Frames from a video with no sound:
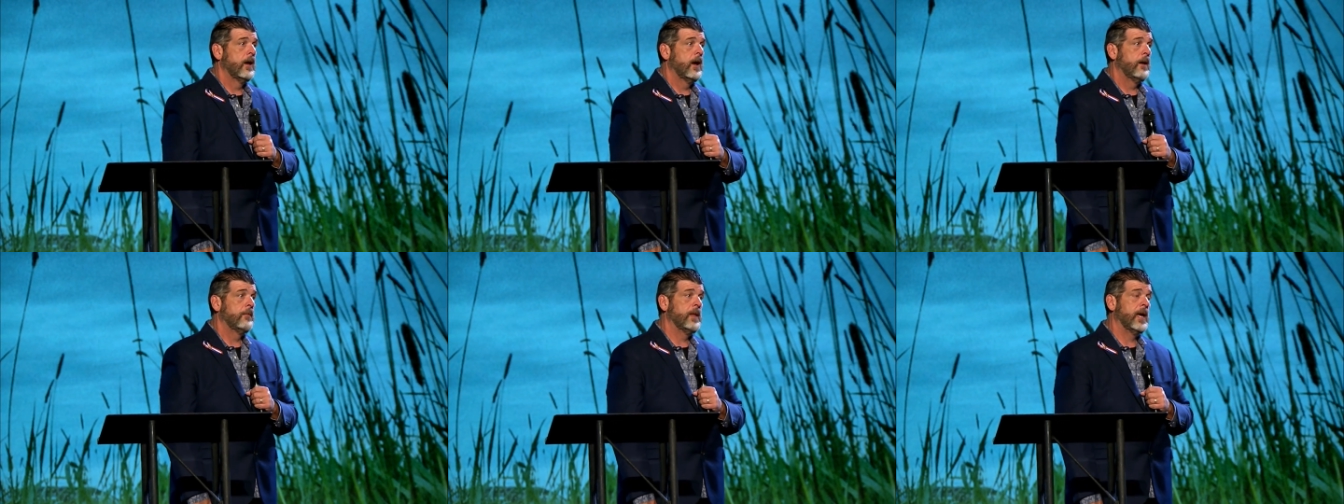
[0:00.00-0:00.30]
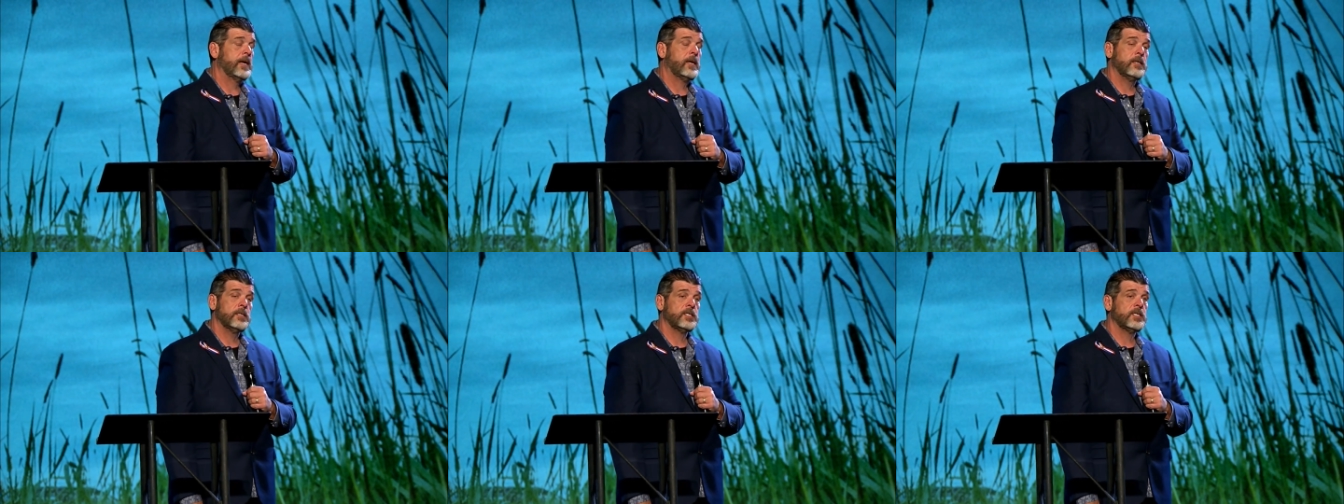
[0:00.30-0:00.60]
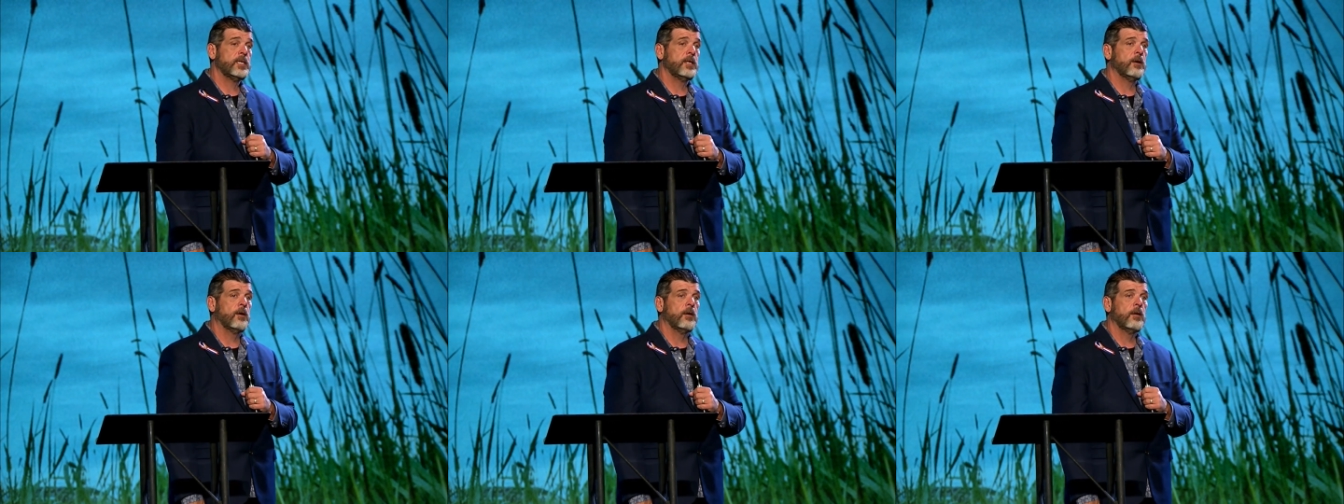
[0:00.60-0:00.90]
I'm like, here's the
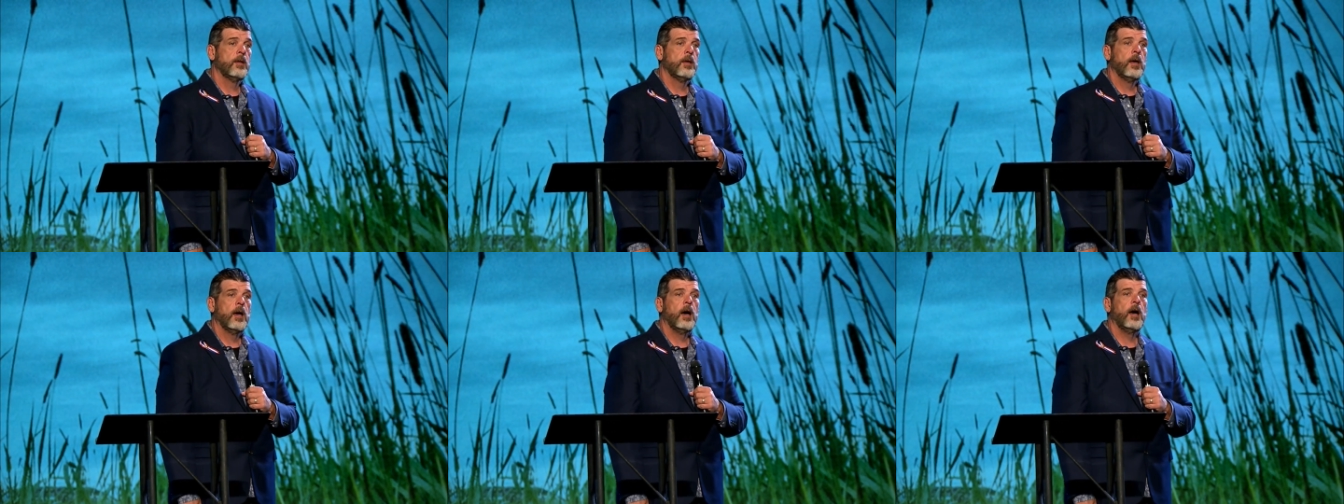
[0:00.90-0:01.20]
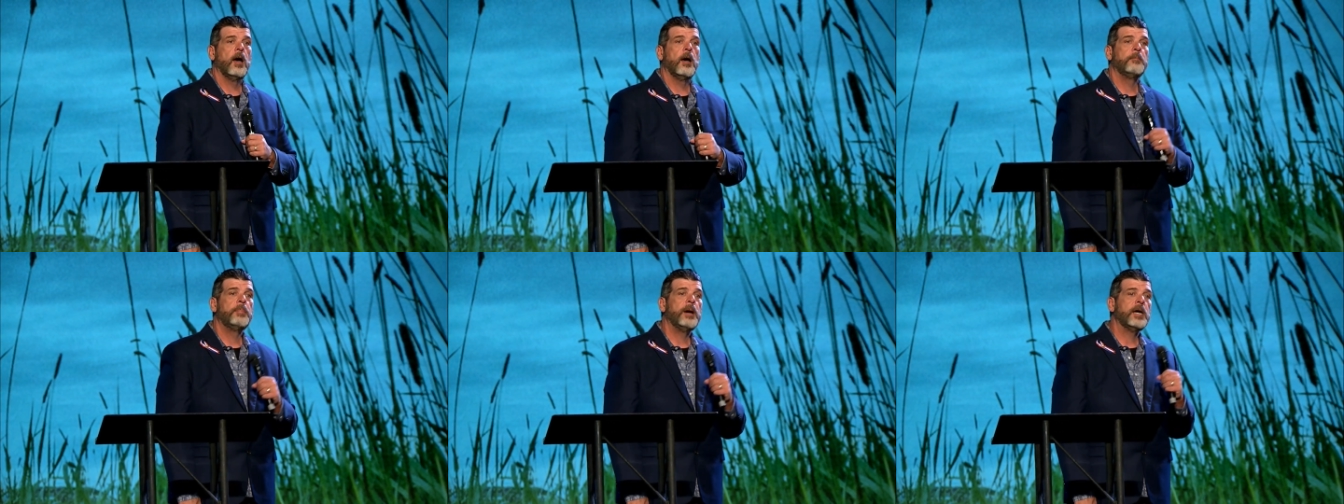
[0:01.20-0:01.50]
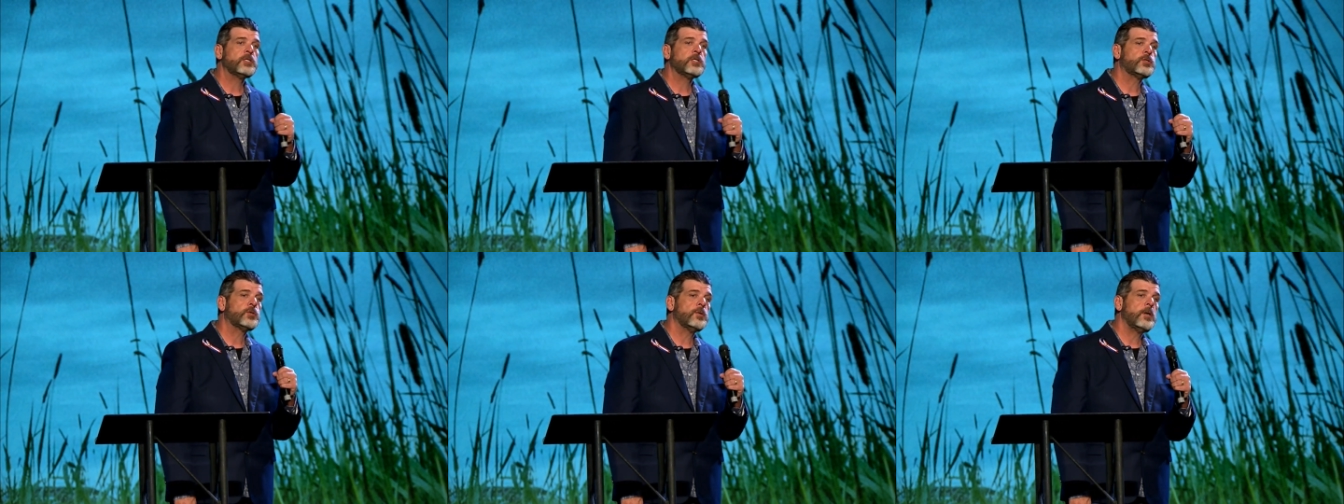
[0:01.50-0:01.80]
deal. Uh,
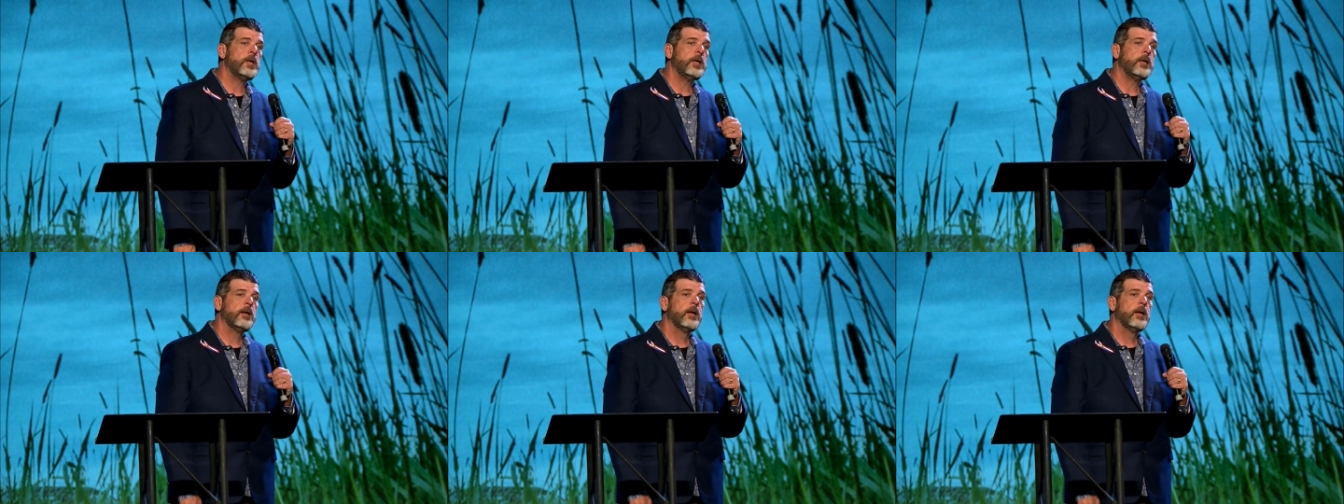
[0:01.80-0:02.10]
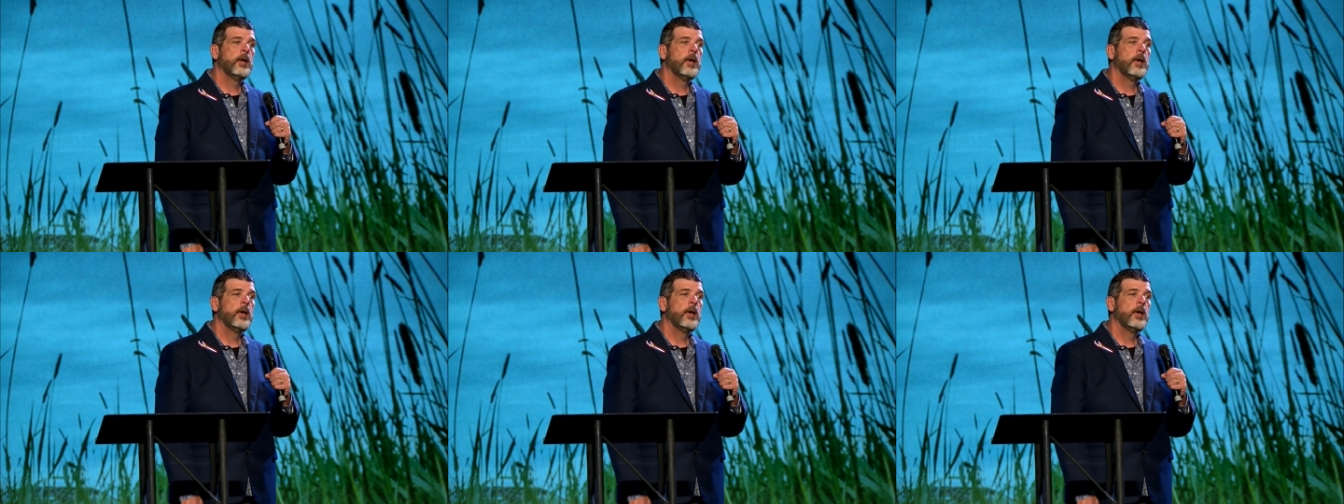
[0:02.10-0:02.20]
Pastor Troy,